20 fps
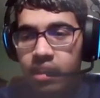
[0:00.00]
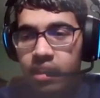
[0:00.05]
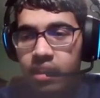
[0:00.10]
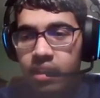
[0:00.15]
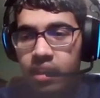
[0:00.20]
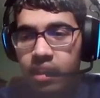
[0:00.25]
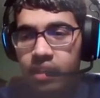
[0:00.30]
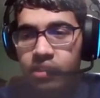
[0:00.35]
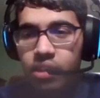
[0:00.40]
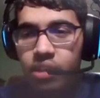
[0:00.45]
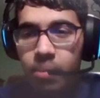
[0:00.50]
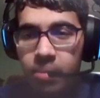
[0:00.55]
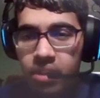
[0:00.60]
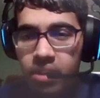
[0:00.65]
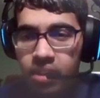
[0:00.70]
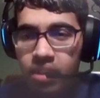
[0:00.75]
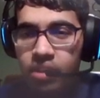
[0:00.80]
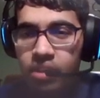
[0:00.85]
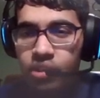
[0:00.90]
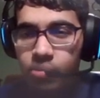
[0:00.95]
Next up, it
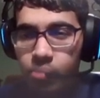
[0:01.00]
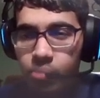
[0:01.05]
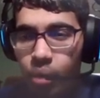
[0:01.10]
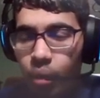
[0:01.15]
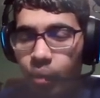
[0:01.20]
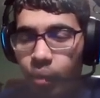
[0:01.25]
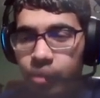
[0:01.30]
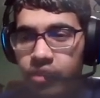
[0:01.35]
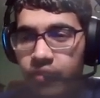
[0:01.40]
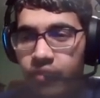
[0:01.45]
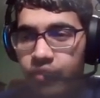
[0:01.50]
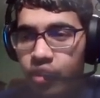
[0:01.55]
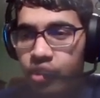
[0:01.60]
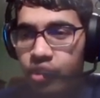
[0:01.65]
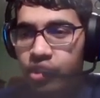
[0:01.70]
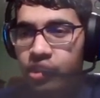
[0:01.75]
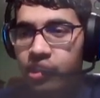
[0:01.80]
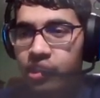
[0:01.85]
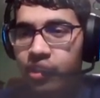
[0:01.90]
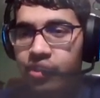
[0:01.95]
is Molde
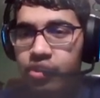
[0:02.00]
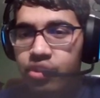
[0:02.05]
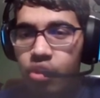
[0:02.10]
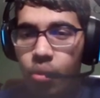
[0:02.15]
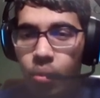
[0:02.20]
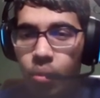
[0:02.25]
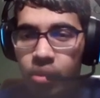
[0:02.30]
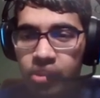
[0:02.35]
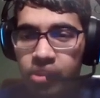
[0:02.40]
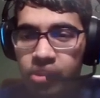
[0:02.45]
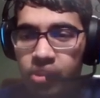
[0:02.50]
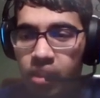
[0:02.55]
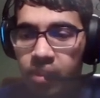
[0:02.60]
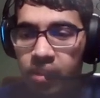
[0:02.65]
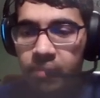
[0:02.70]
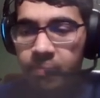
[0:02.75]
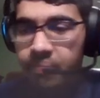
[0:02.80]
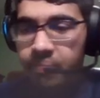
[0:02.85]
versus Legia Warsaw.